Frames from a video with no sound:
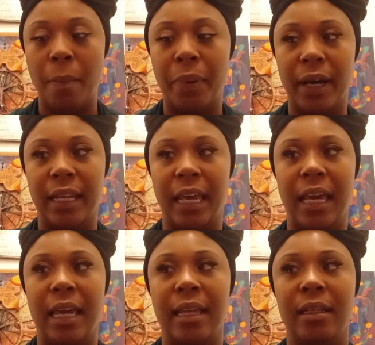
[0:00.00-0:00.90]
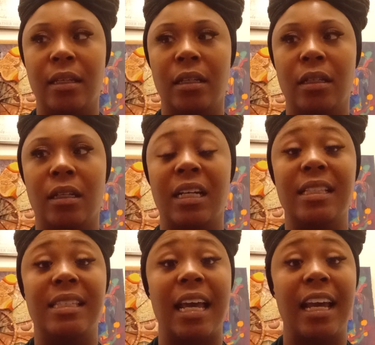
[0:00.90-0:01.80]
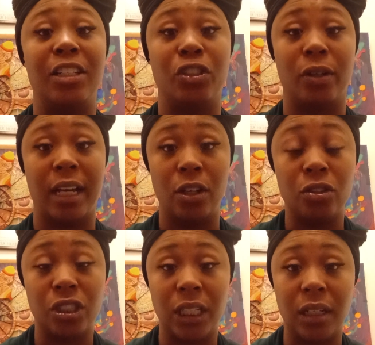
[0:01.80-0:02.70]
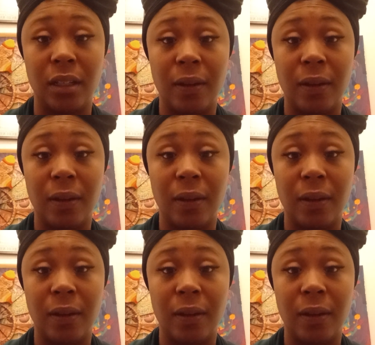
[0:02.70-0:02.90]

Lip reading: but it contains your energy.